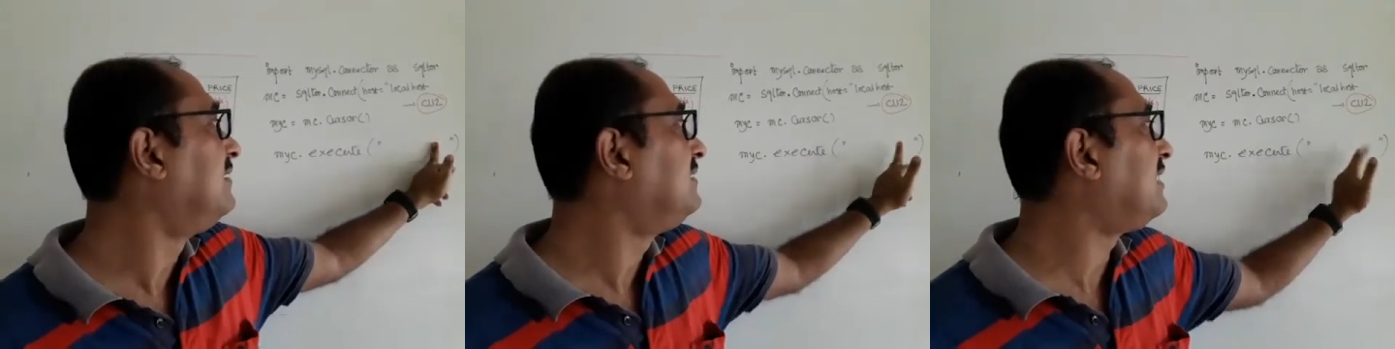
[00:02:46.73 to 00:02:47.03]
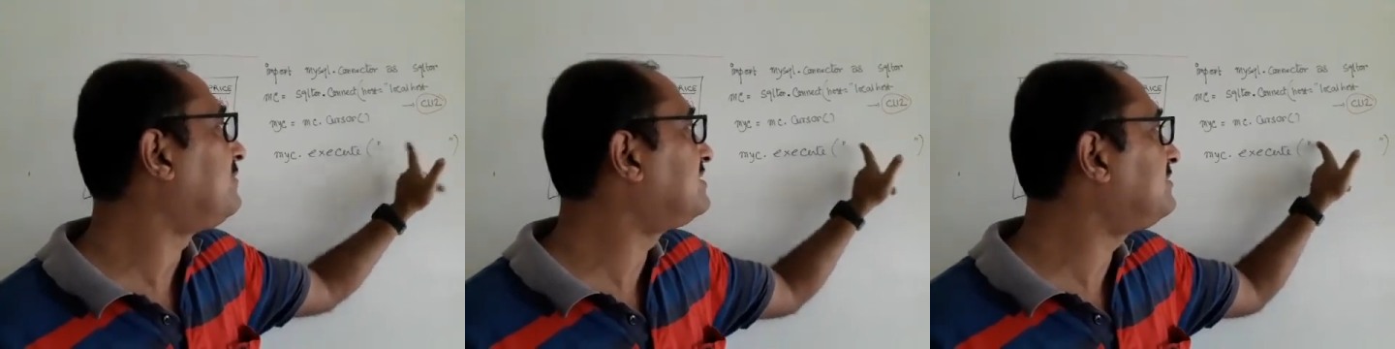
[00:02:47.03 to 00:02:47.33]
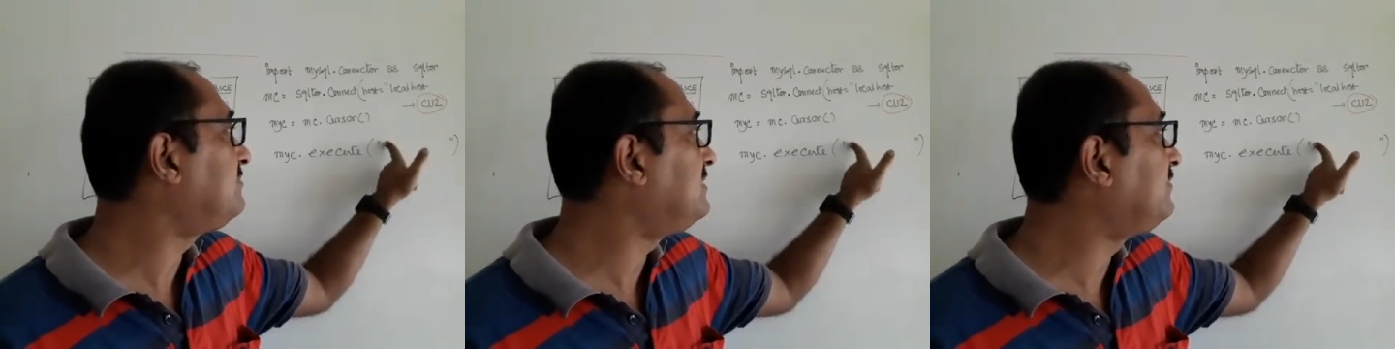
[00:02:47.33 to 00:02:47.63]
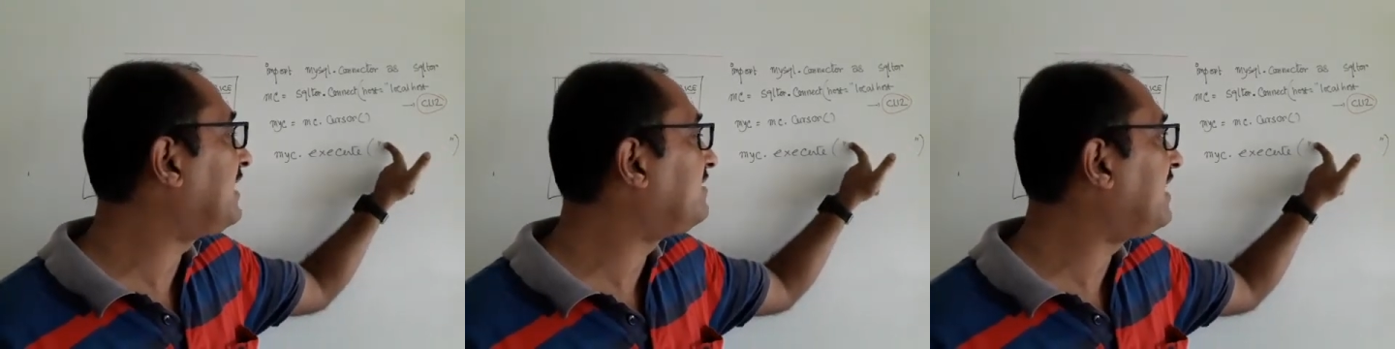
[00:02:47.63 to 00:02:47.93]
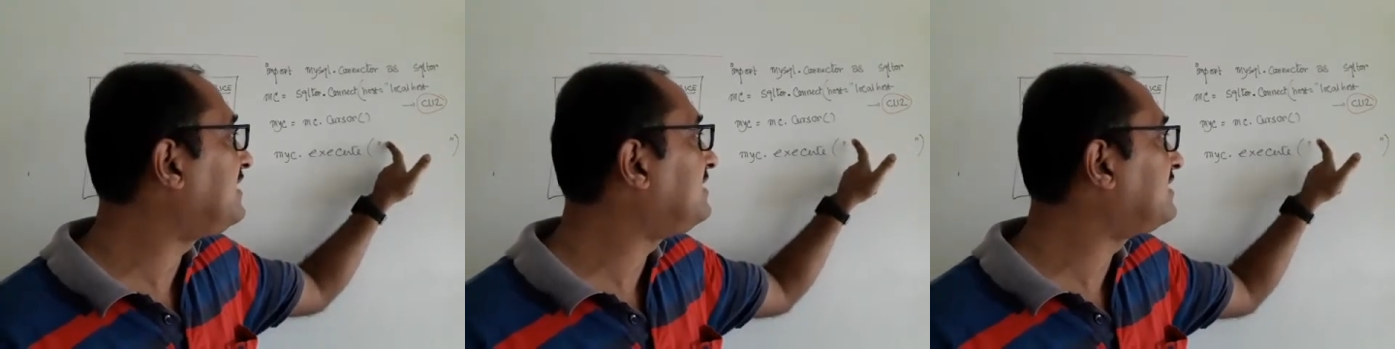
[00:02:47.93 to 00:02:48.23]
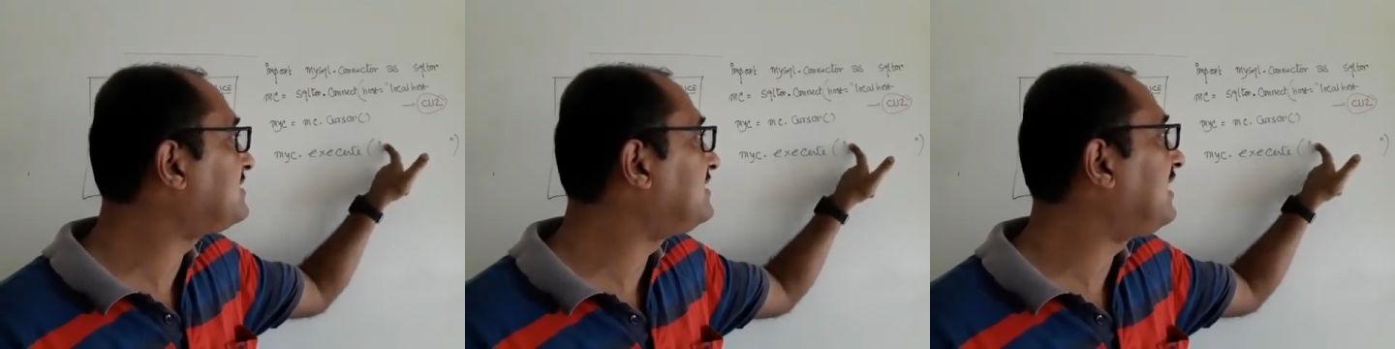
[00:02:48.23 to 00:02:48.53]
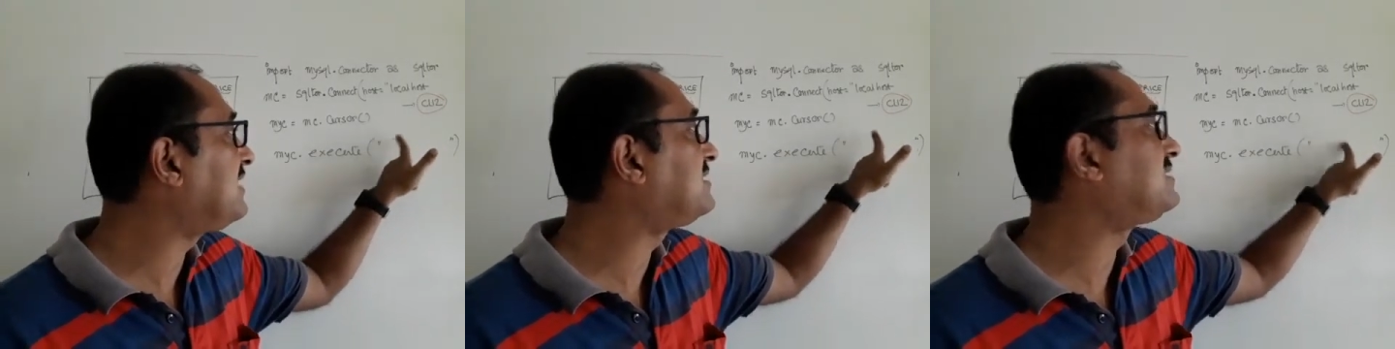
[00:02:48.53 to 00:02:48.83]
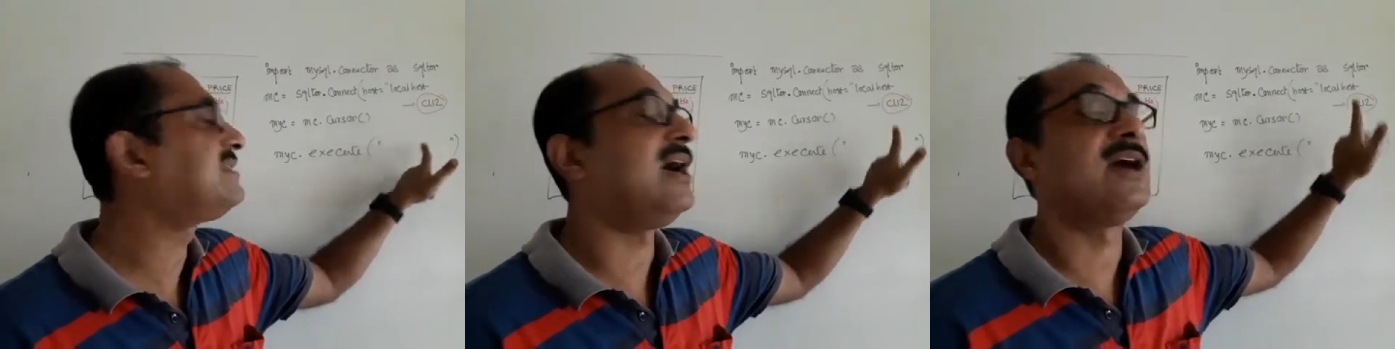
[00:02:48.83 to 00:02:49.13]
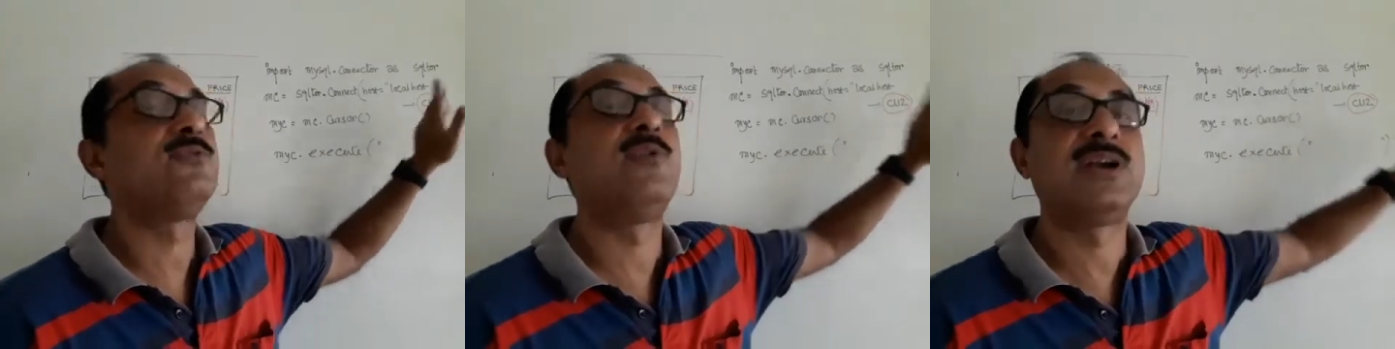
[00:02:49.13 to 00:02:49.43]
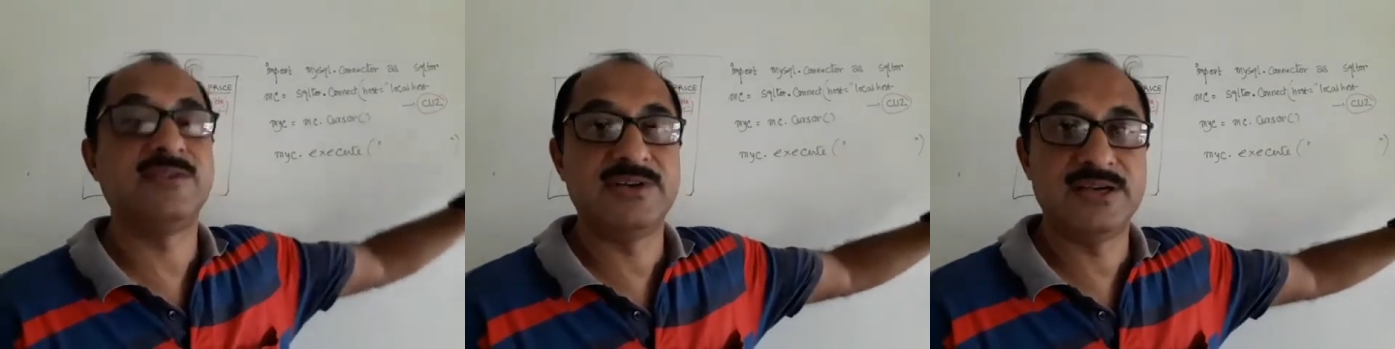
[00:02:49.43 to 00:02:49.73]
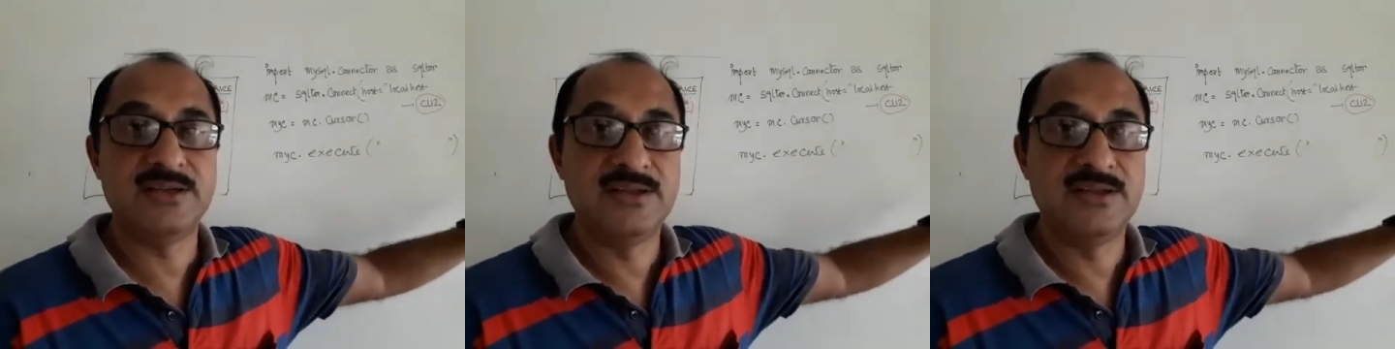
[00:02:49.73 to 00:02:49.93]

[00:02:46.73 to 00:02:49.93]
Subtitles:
That means you can write here select star whatever.